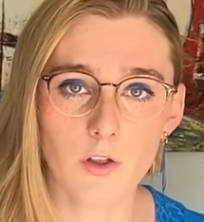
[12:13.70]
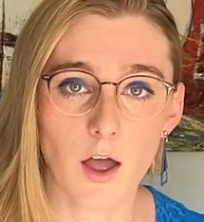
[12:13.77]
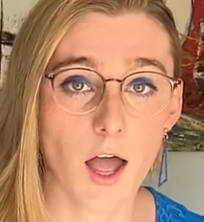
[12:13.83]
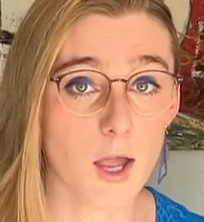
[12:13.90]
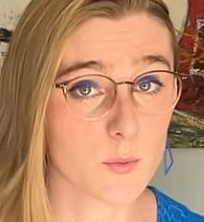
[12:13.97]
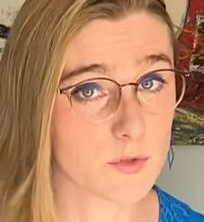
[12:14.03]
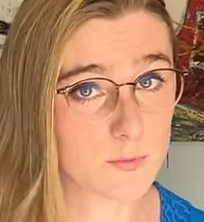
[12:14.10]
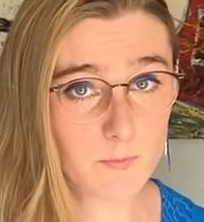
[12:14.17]
I
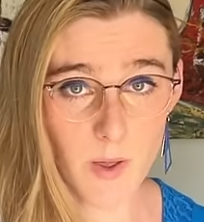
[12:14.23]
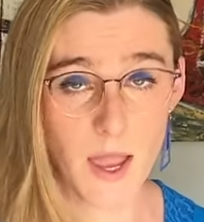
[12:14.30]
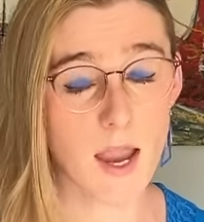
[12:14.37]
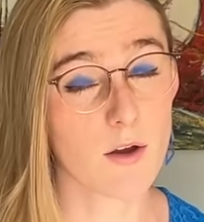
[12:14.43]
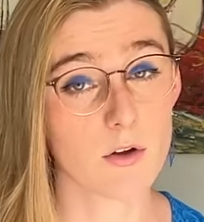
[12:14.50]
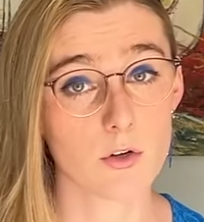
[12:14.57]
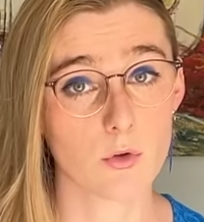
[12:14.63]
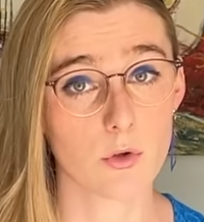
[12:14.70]
was
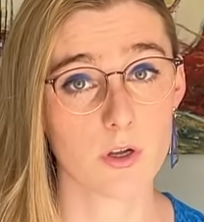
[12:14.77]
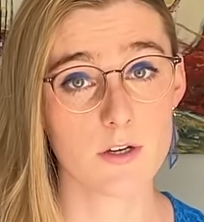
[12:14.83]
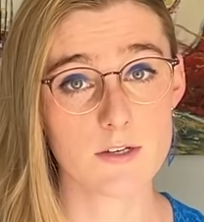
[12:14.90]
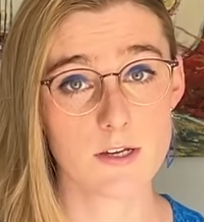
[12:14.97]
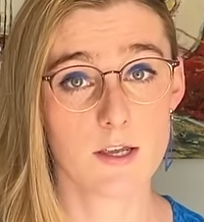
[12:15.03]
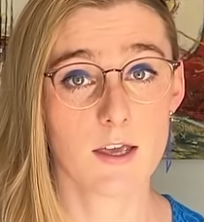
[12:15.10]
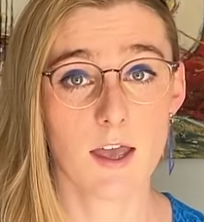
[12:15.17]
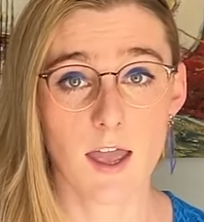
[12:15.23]
paranoid
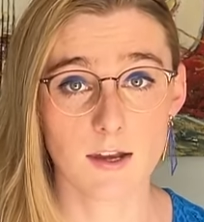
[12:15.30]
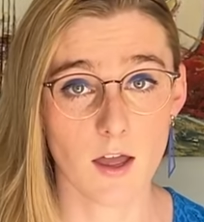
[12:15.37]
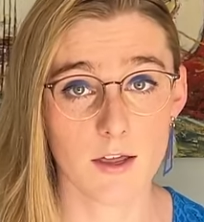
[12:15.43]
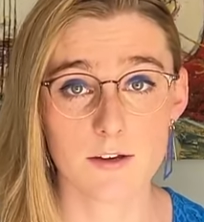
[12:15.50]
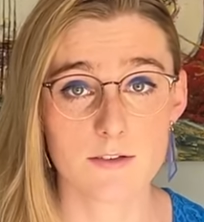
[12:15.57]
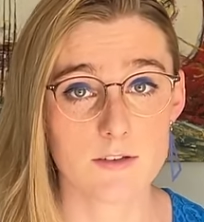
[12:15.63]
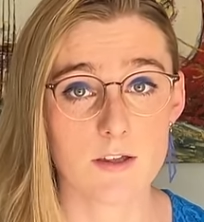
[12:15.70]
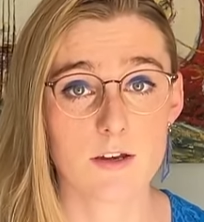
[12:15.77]
and I
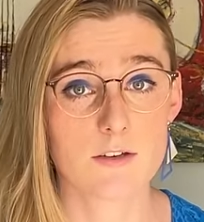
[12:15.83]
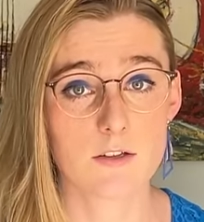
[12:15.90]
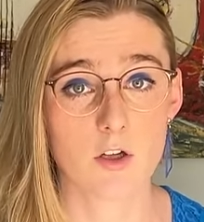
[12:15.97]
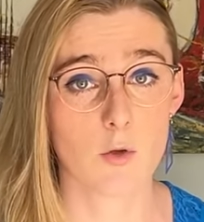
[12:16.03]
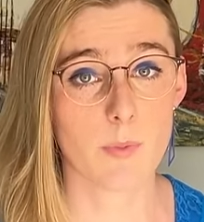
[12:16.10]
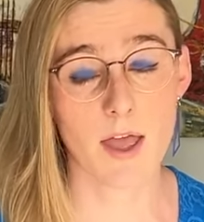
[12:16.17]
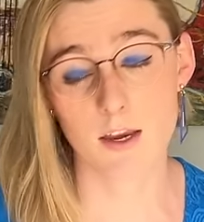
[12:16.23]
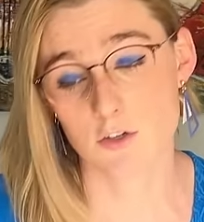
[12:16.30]
decided to go
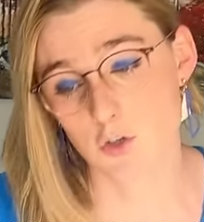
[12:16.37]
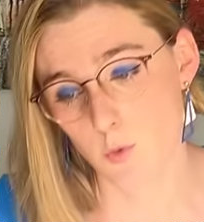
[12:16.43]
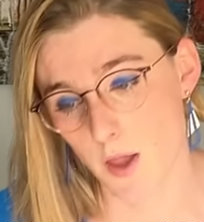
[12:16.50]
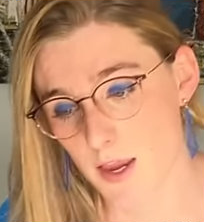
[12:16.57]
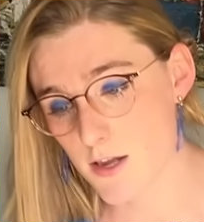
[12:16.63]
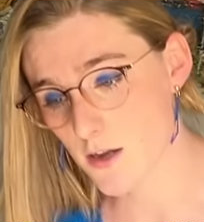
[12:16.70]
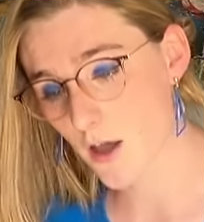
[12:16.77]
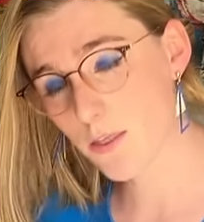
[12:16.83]
back to
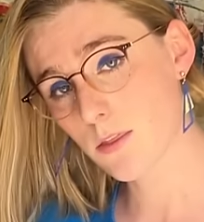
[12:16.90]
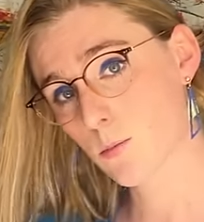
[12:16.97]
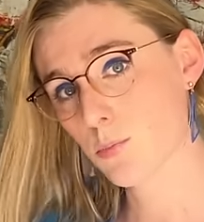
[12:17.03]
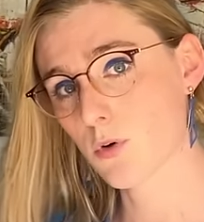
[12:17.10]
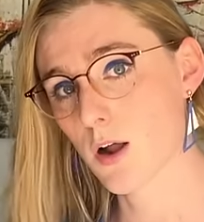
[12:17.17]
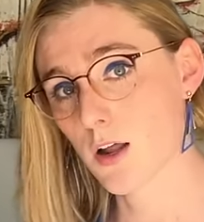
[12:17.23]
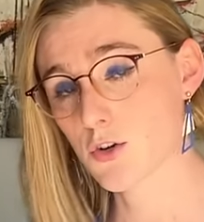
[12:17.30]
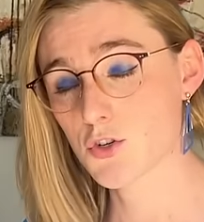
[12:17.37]
another
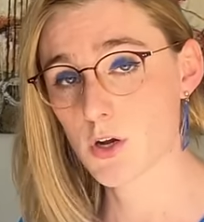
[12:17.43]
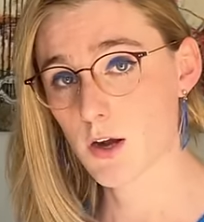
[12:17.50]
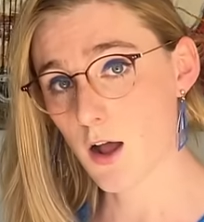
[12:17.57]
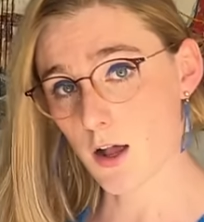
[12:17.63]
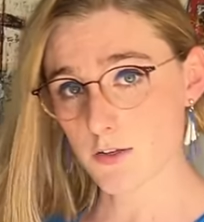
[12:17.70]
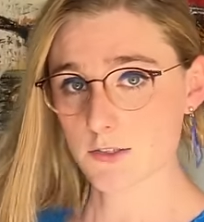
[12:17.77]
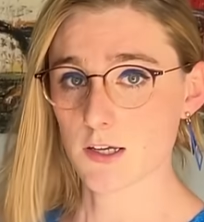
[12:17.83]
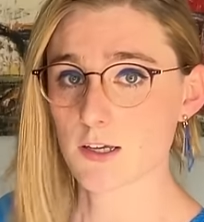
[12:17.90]
branch and
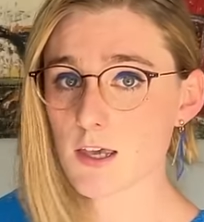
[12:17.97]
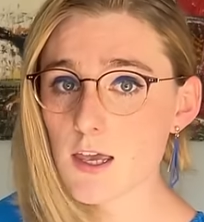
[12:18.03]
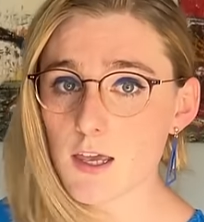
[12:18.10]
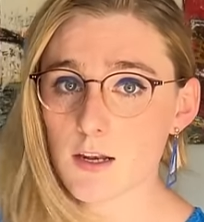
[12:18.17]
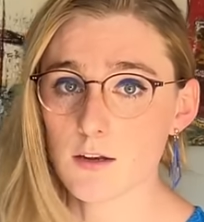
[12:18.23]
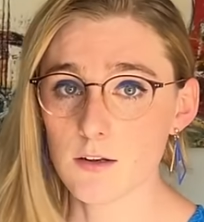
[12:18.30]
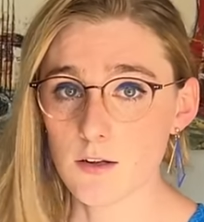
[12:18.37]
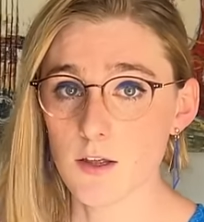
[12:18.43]
ask
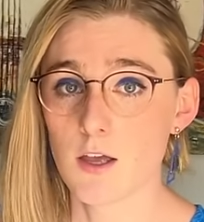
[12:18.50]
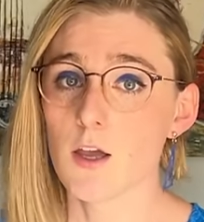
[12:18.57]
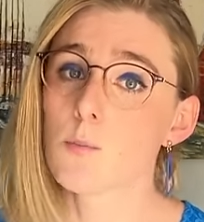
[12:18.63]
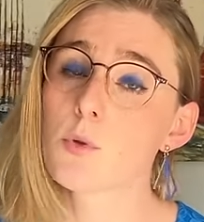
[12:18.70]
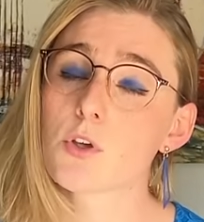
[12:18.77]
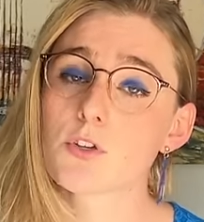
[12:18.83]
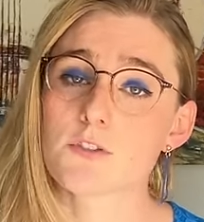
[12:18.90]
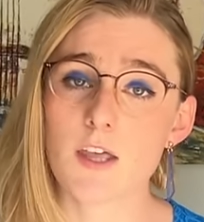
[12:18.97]
again,
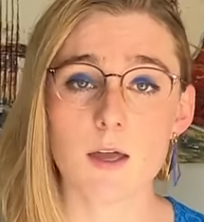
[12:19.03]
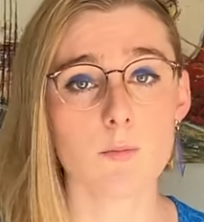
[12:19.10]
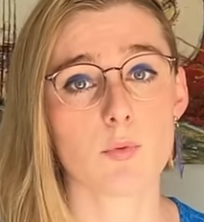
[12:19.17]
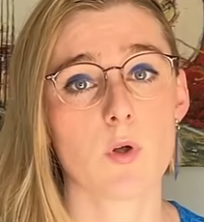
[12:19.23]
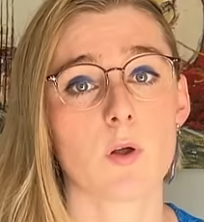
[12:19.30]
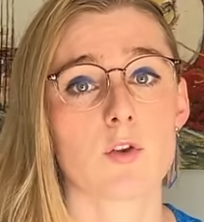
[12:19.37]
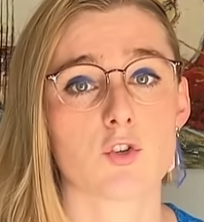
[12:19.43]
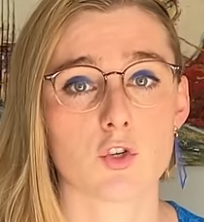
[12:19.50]
because that
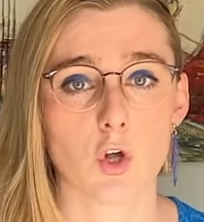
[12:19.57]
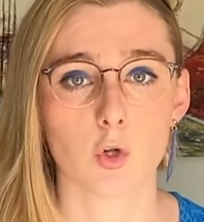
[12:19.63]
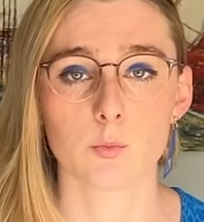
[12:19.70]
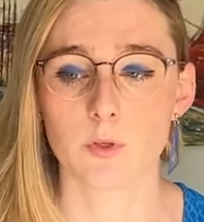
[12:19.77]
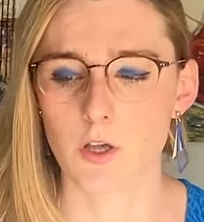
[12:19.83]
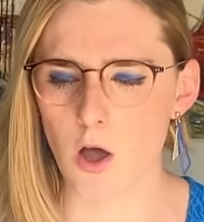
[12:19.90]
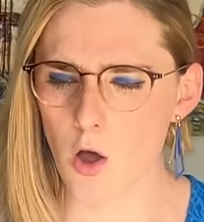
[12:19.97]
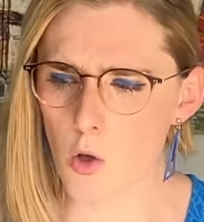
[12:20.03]
branch told me,
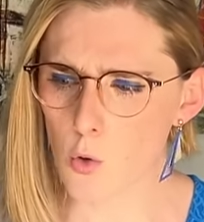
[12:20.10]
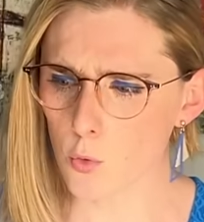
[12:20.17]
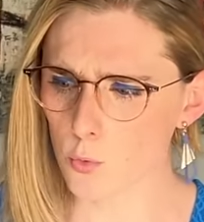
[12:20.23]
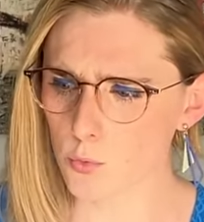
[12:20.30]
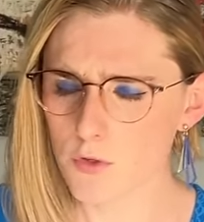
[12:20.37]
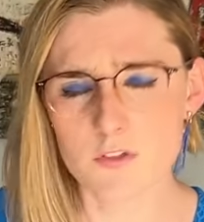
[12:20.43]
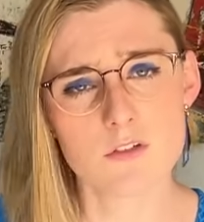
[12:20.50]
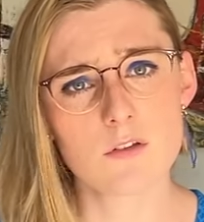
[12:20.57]
oh,
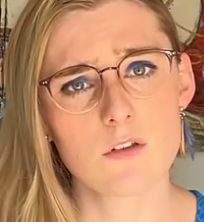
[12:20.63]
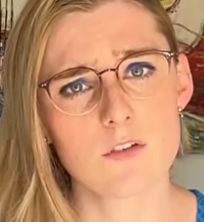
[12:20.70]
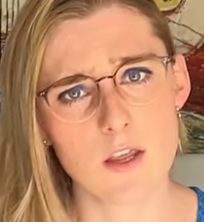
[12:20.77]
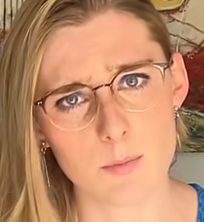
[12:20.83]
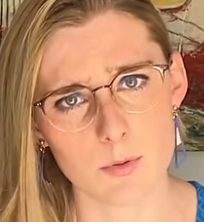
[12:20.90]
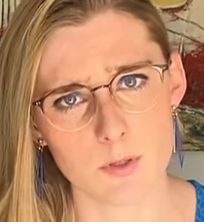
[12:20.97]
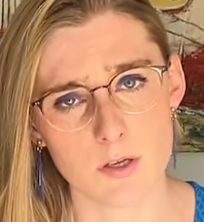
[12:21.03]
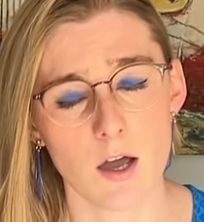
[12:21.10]
this is a
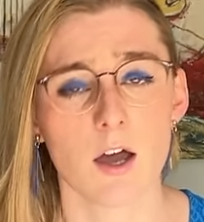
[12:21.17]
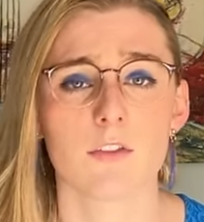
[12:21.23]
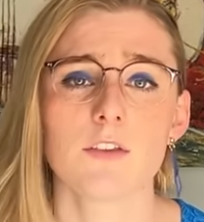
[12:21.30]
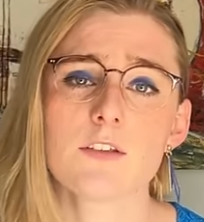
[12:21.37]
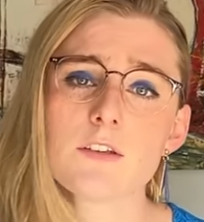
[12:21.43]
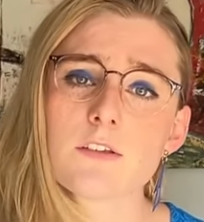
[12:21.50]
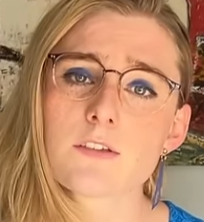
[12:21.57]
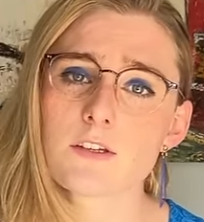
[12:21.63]
debit card, this
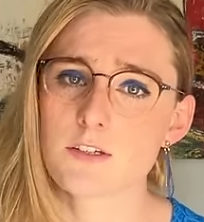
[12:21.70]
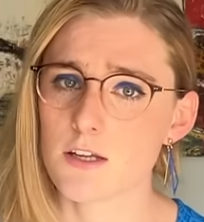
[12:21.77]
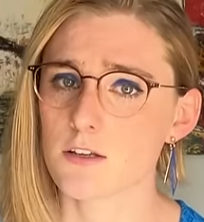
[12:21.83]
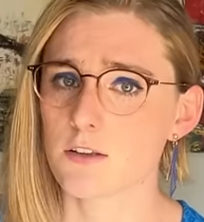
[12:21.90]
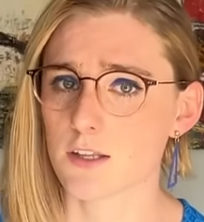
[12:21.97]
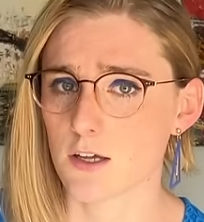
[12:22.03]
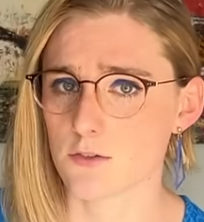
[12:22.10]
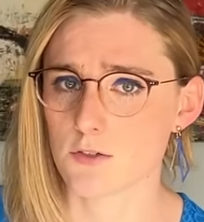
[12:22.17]
has a
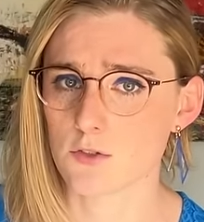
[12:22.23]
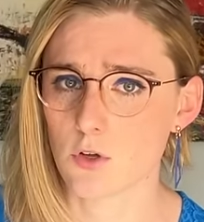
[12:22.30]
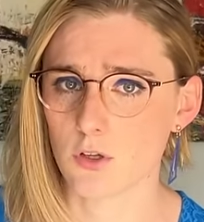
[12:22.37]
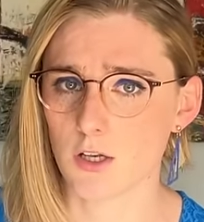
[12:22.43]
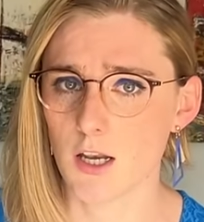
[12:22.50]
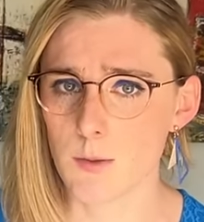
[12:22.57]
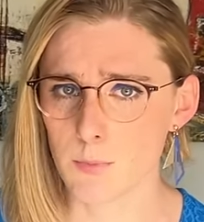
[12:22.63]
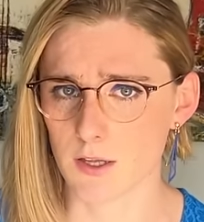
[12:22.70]
$10,000
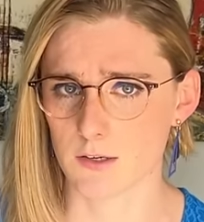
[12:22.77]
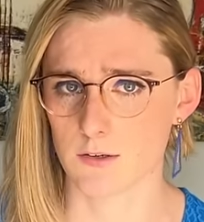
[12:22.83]
limit.